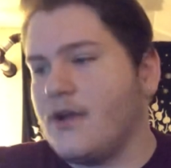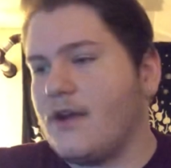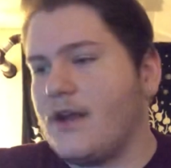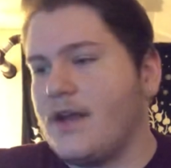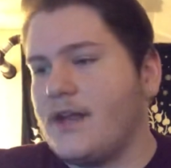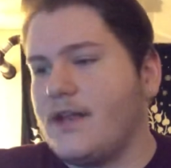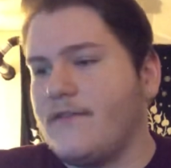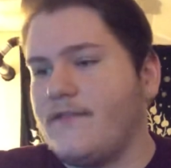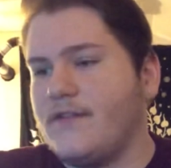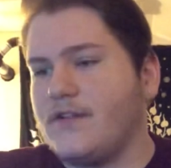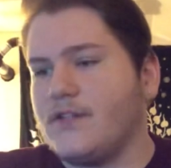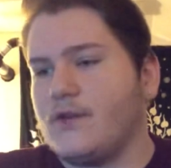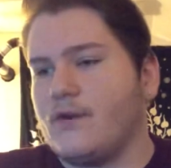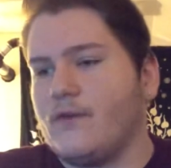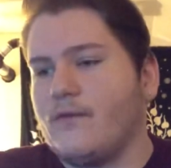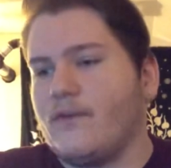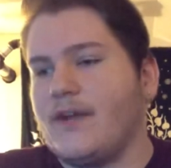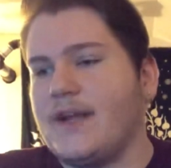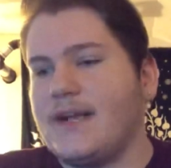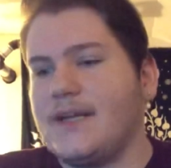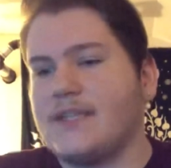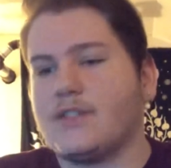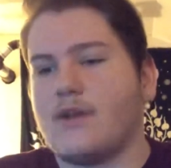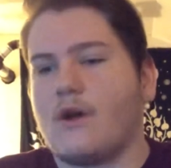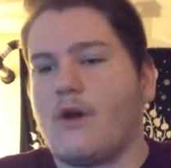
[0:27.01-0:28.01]
Your individual
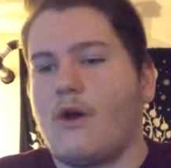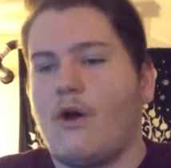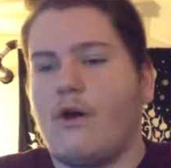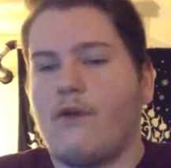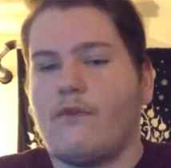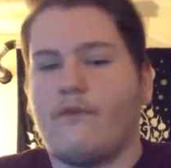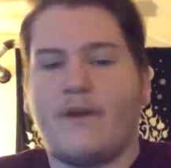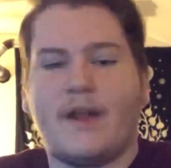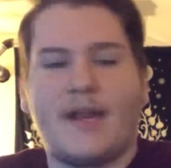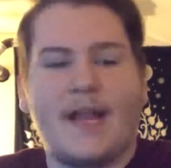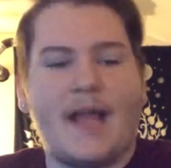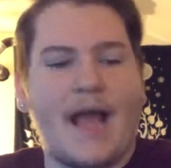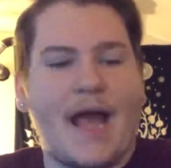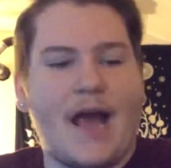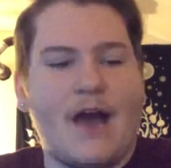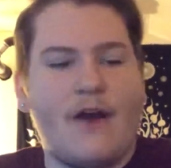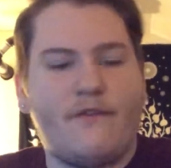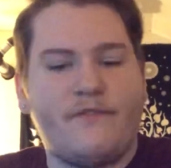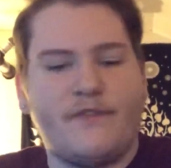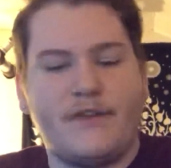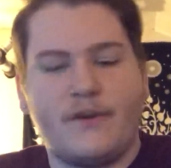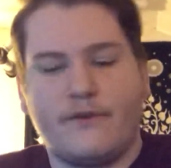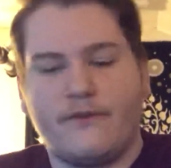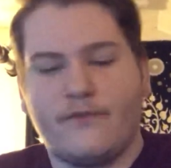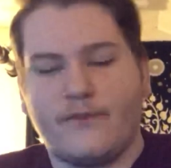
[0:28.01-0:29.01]
readings are already
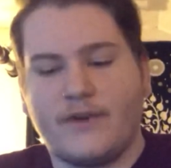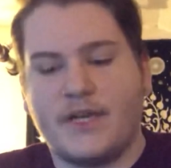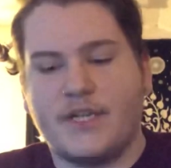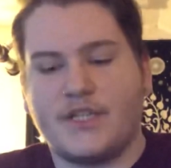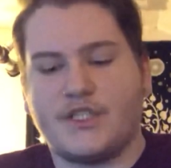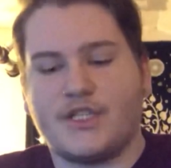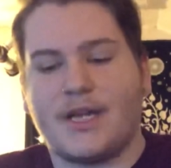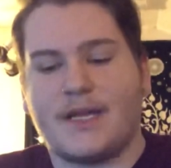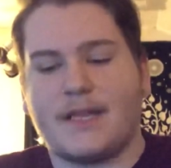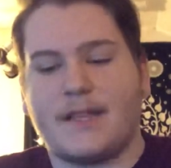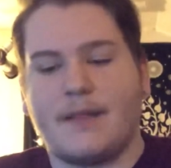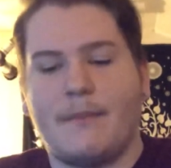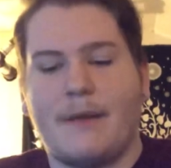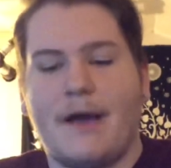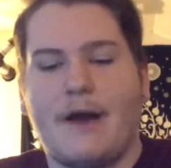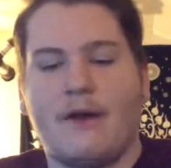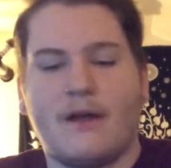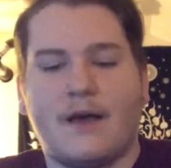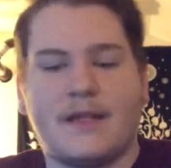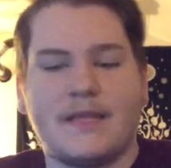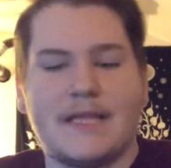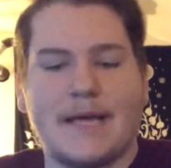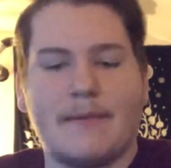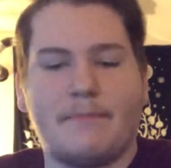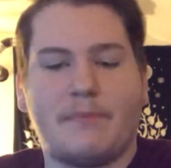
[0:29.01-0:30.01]
out. Feel free to check them
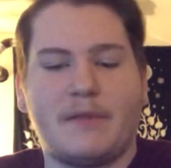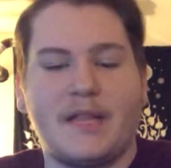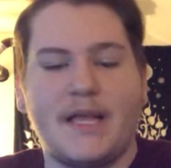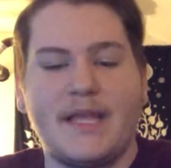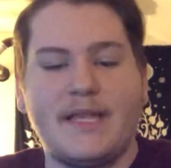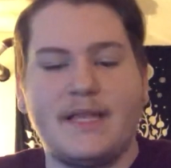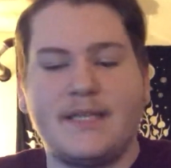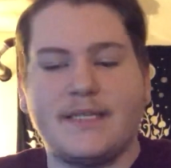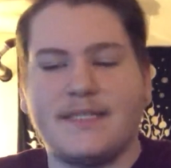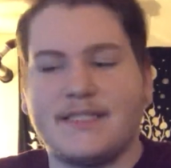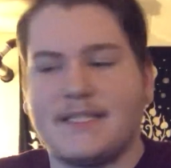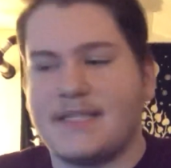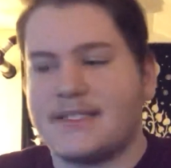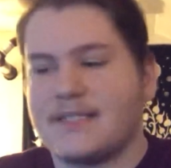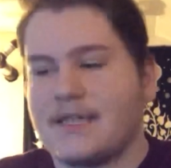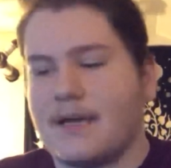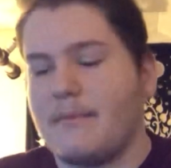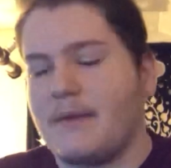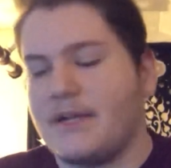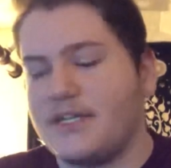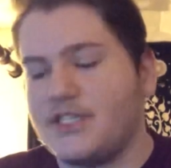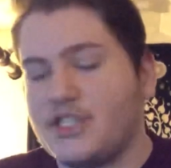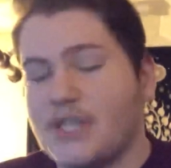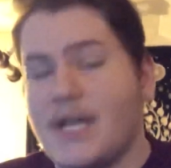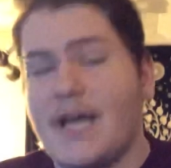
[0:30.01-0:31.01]
out on that playlist that's on
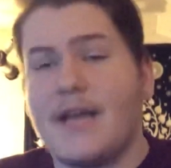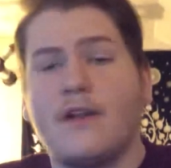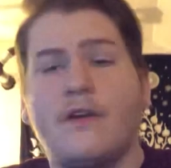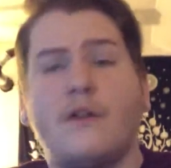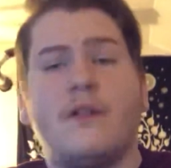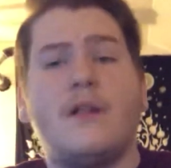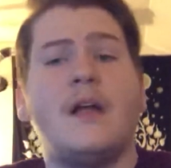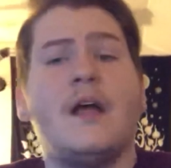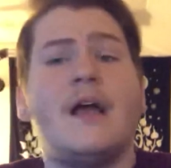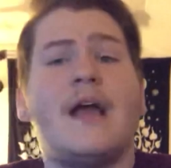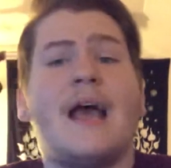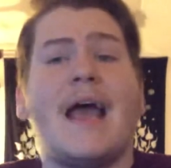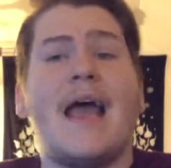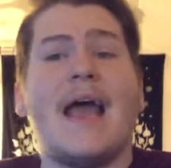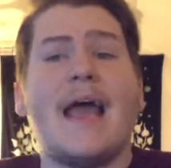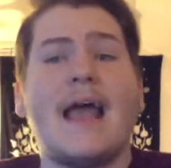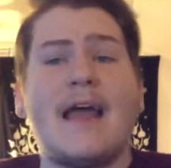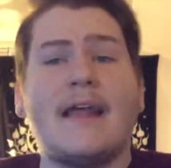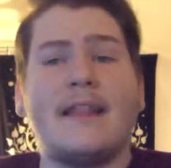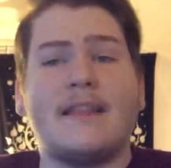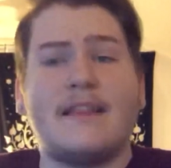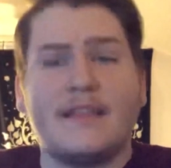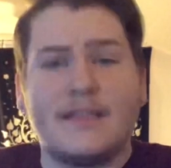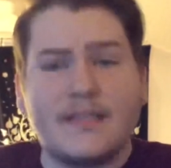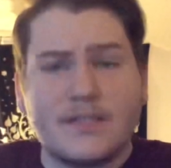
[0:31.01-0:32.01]
my channel,
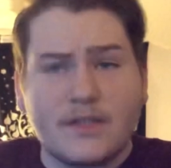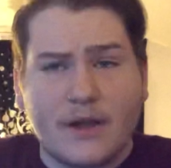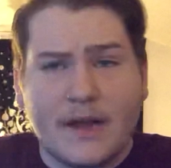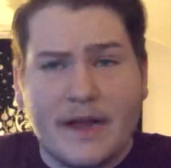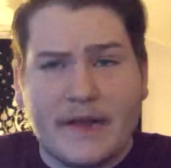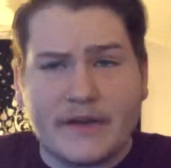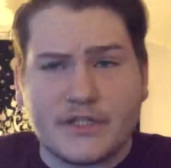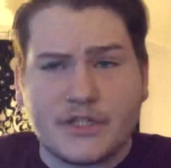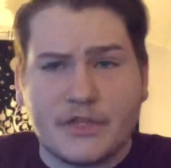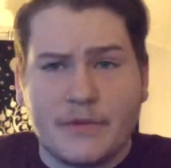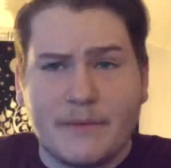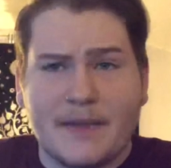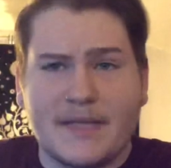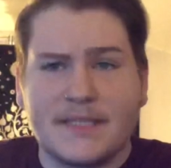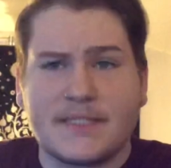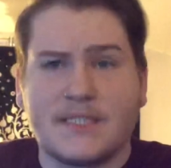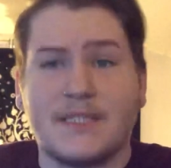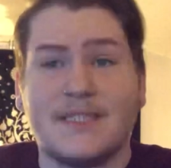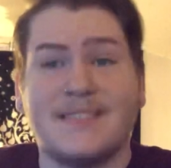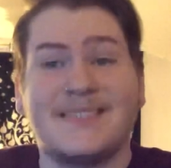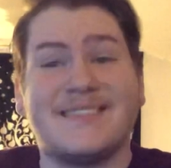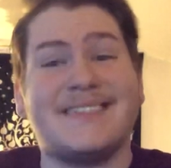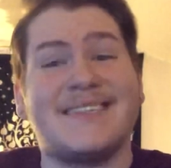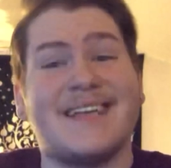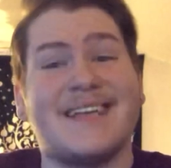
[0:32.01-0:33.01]
and these are extra messages.